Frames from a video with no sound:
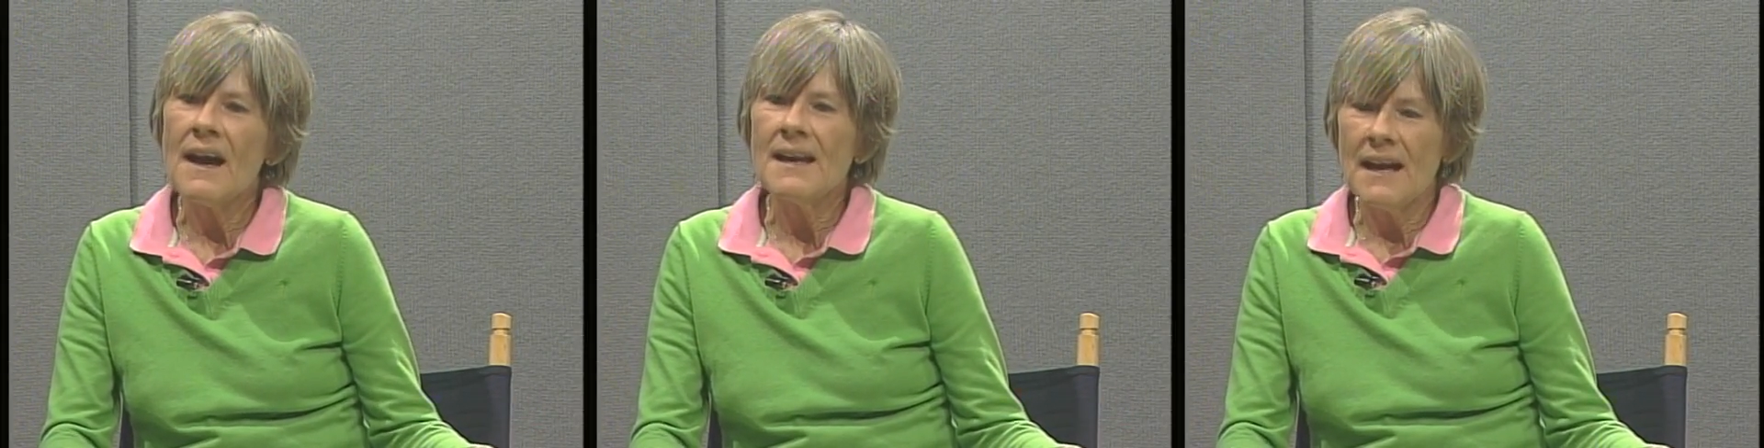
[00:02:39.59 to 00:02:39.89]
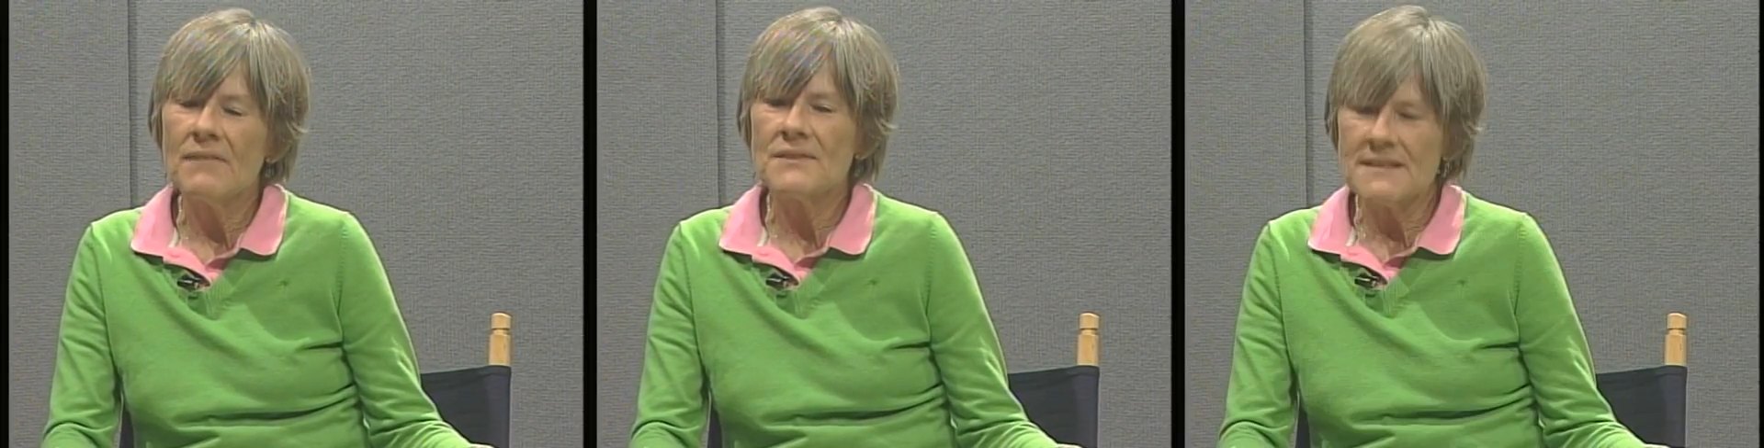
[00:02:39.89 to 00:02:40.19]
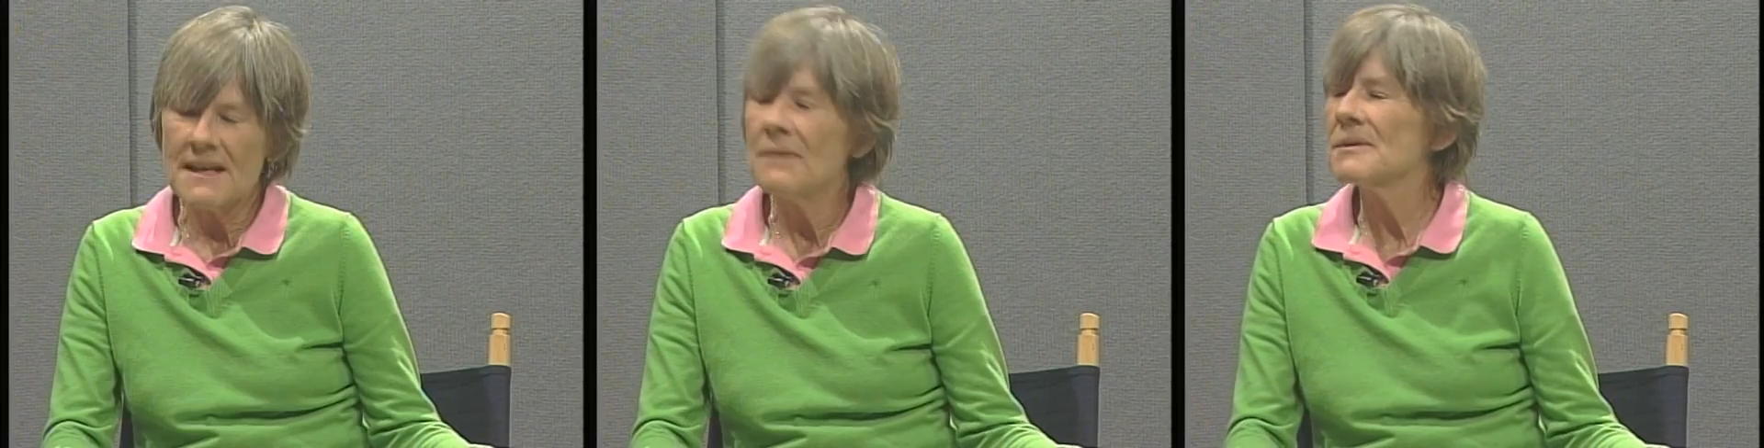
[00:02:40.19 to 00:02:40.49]
I have to
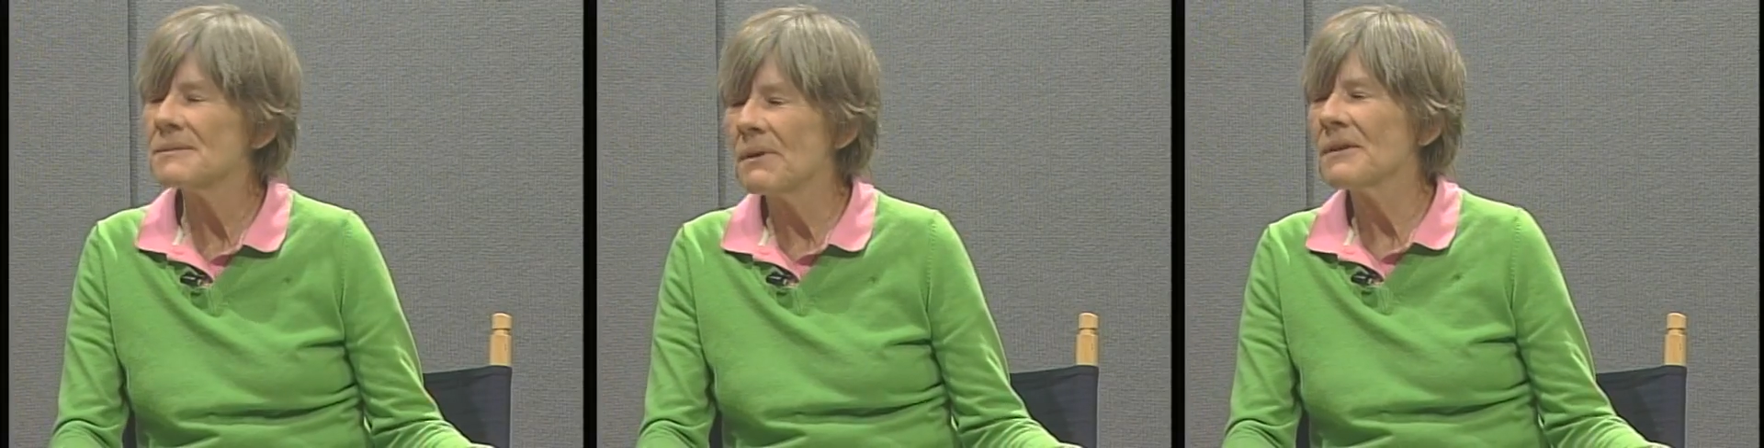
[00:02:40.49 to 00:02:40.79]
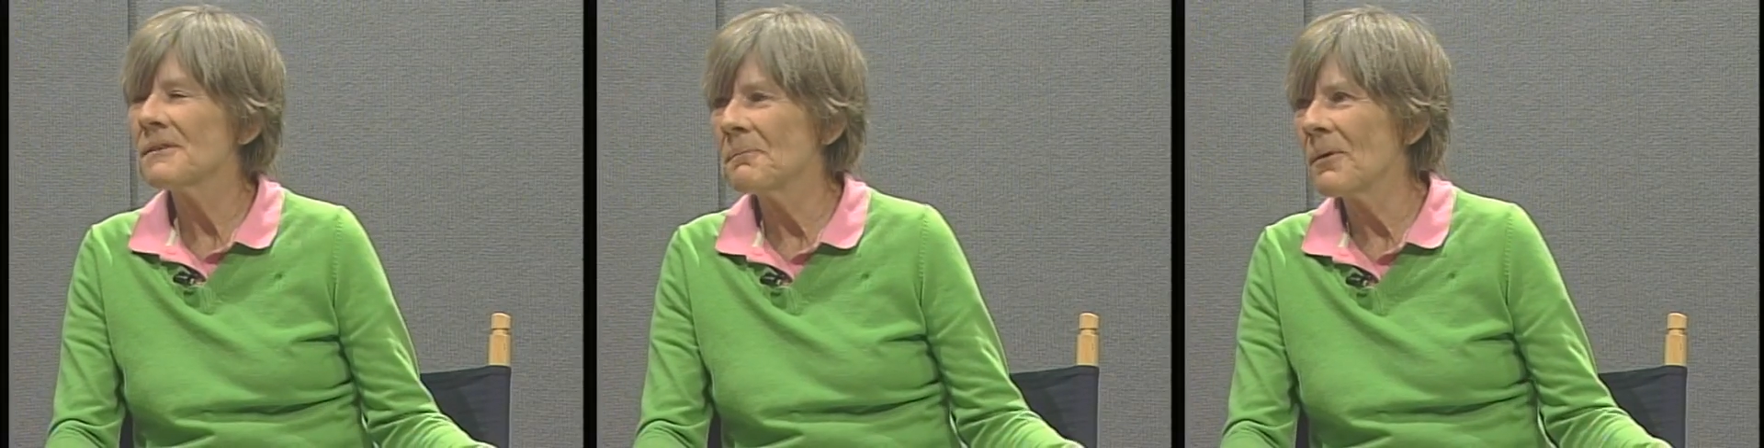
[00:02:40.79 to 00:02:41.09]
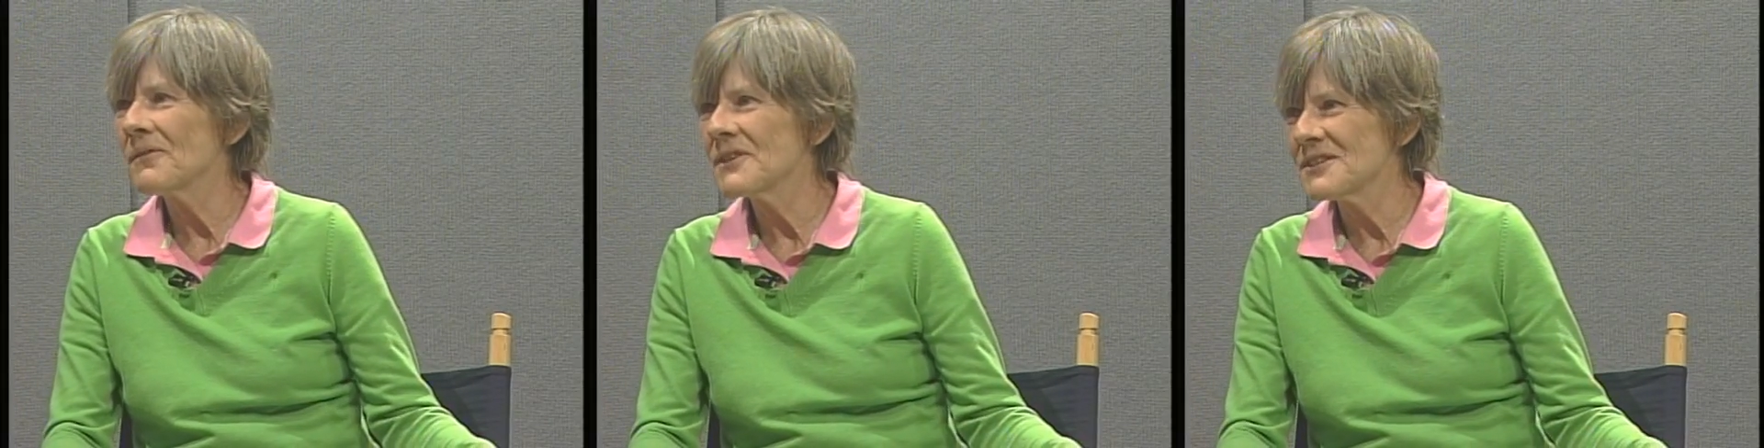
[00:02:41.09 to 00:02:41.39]
say it was one of the
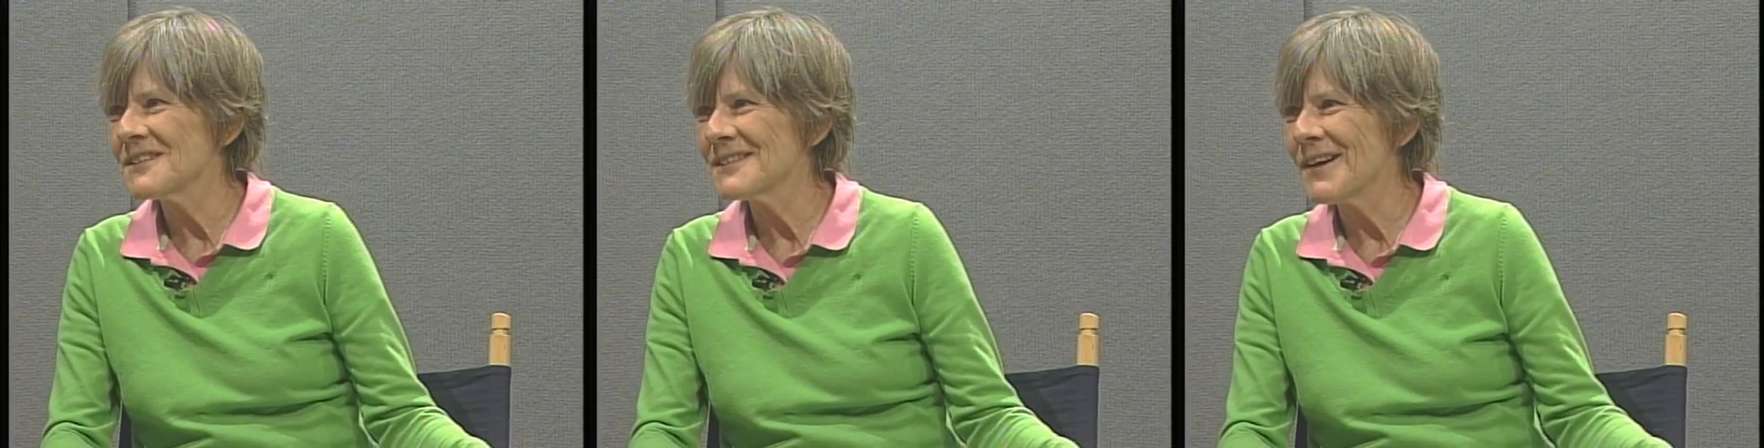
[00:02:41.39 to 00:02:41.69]
more vicious